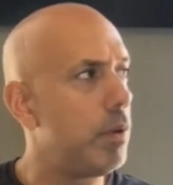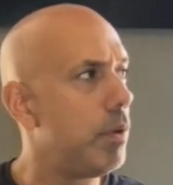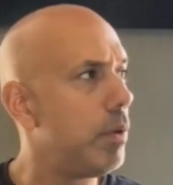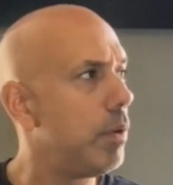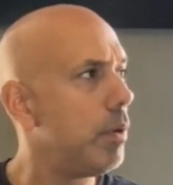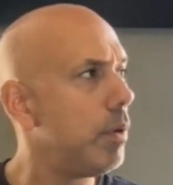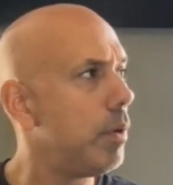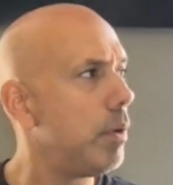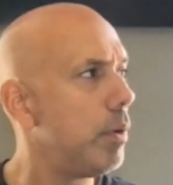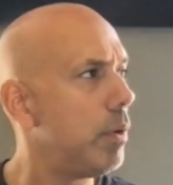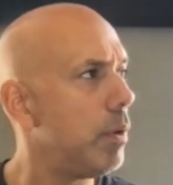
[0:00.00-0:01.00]

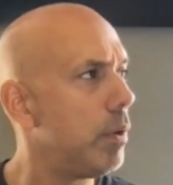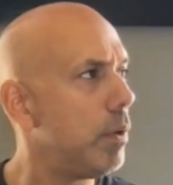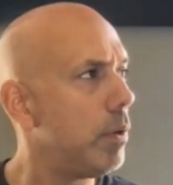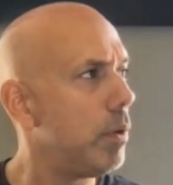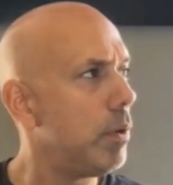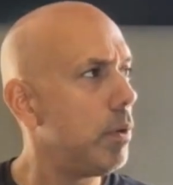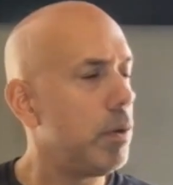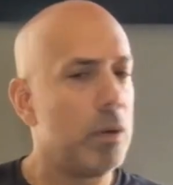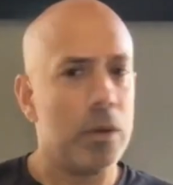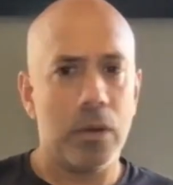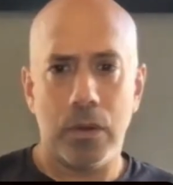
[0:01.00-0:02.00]

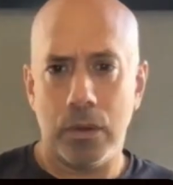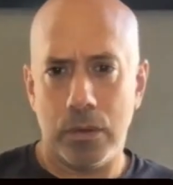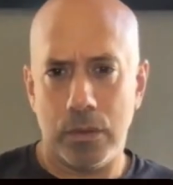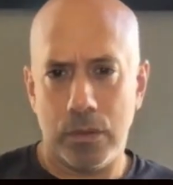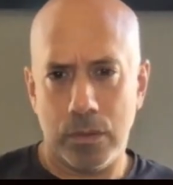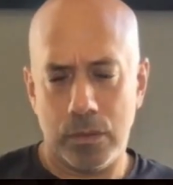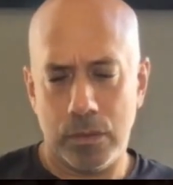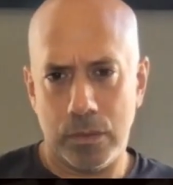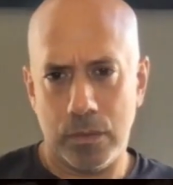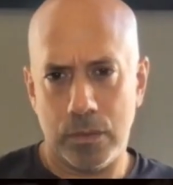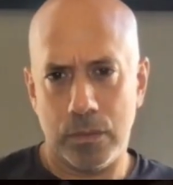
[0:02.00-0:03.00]

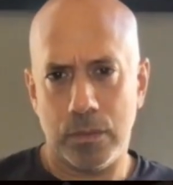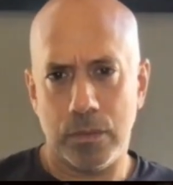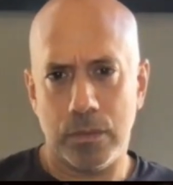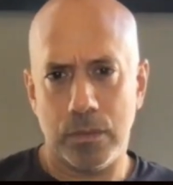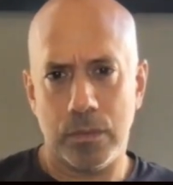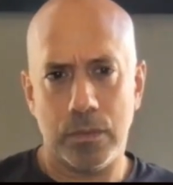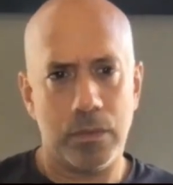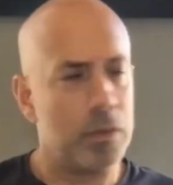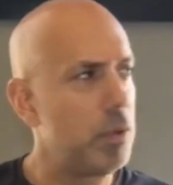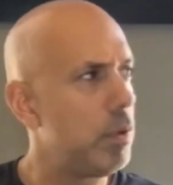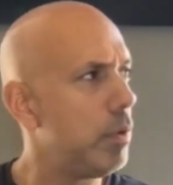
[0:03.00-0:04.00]

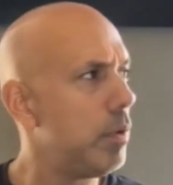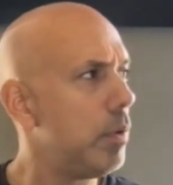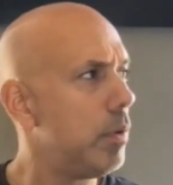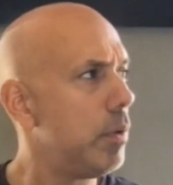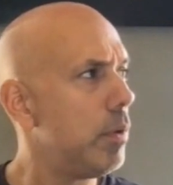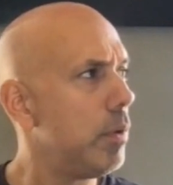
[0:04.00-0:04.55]
(not speaking)